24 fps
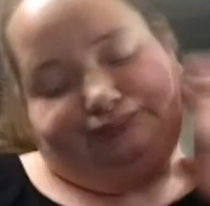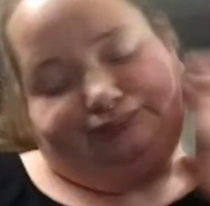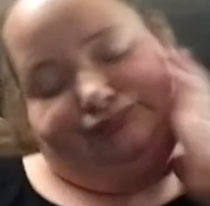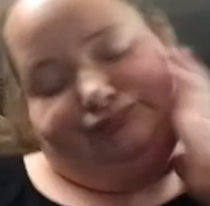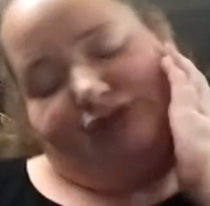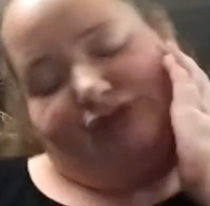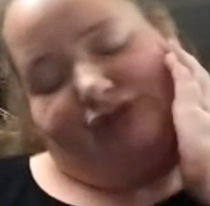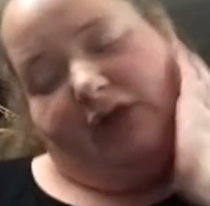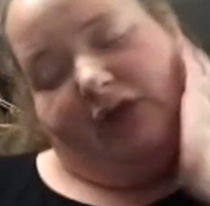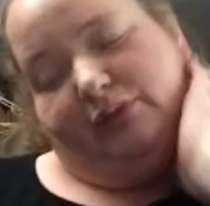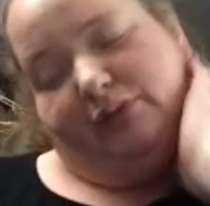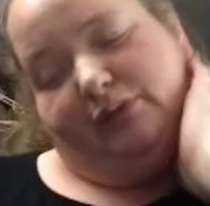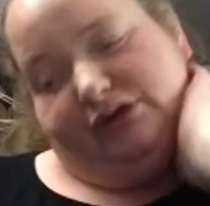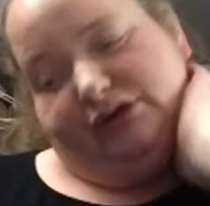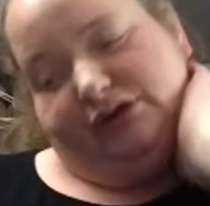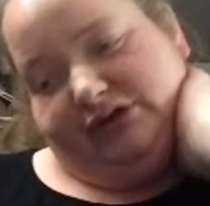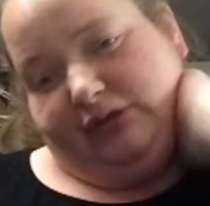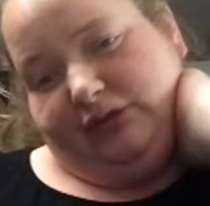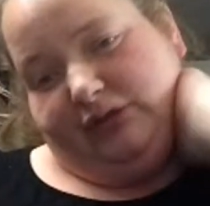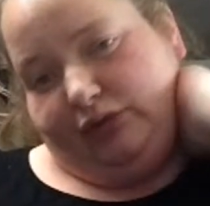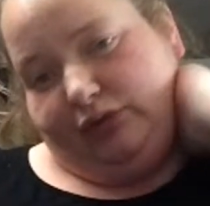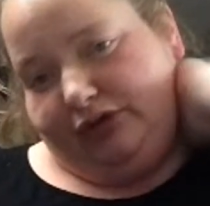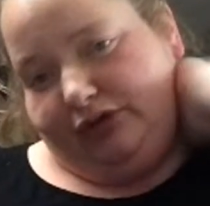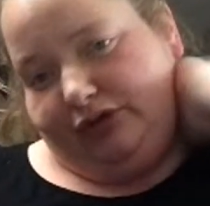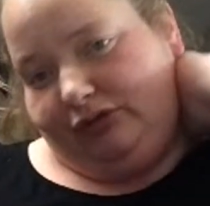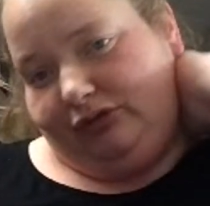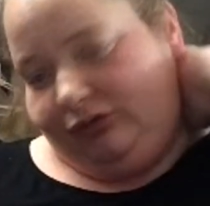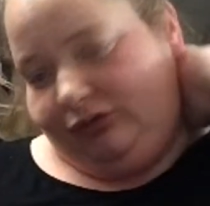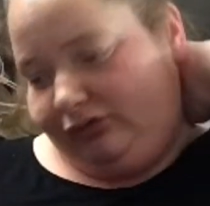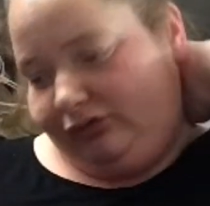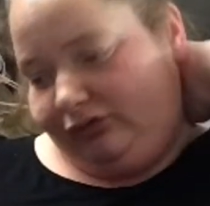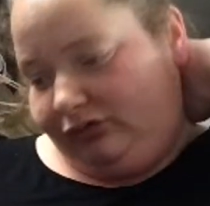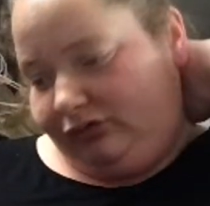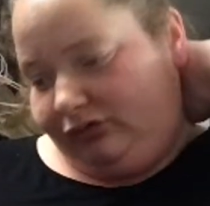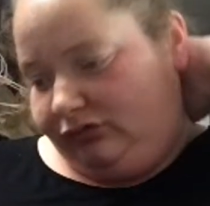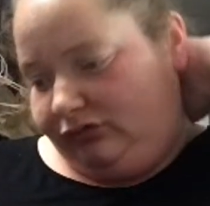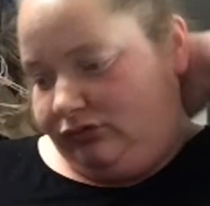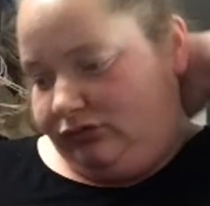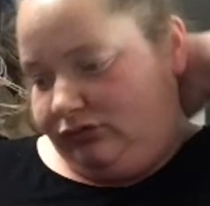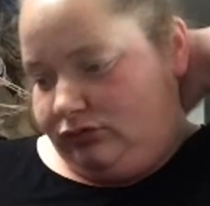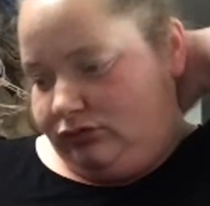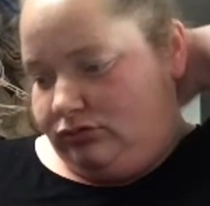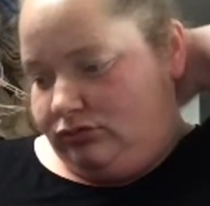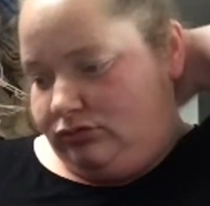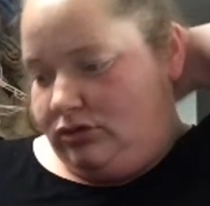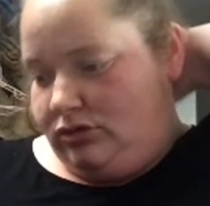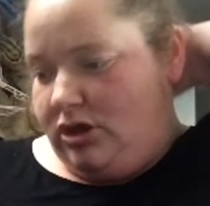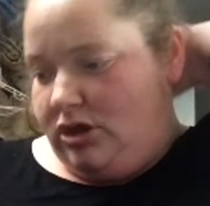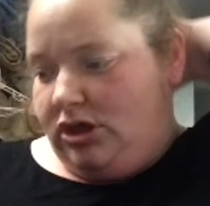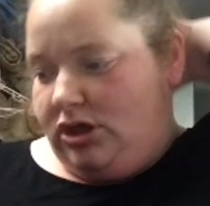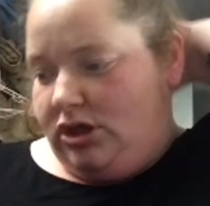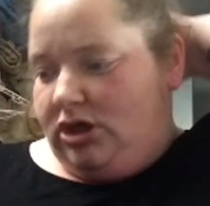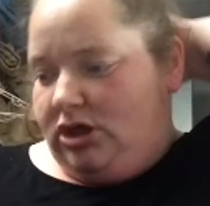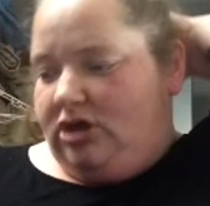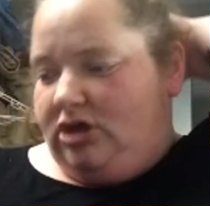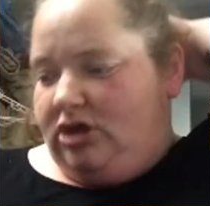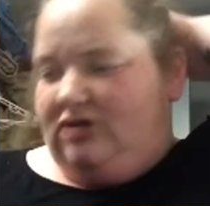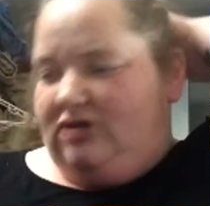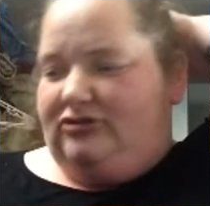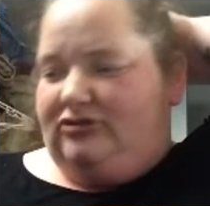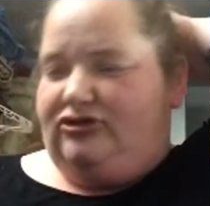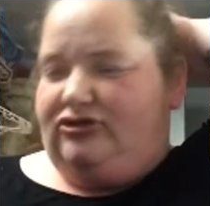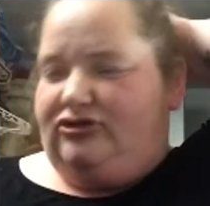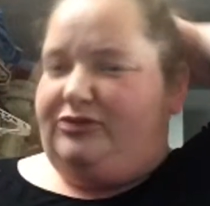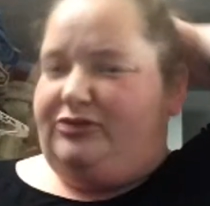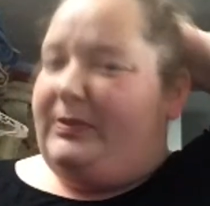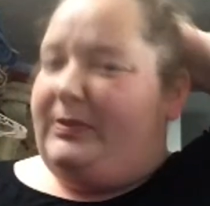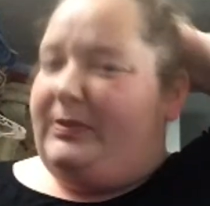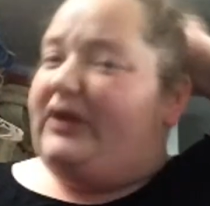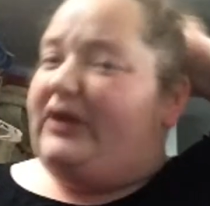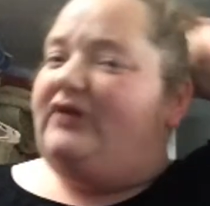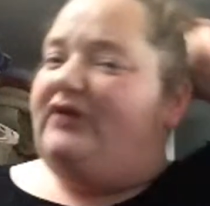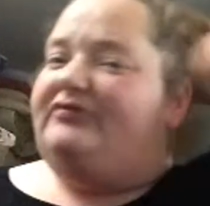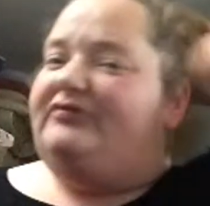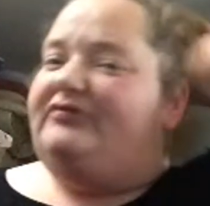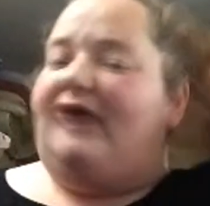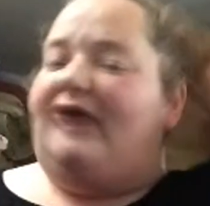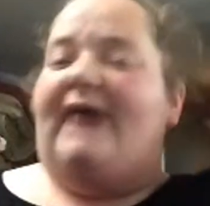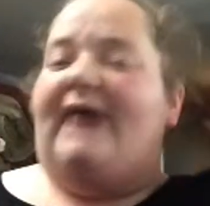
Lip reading: I want to get one of those. Just because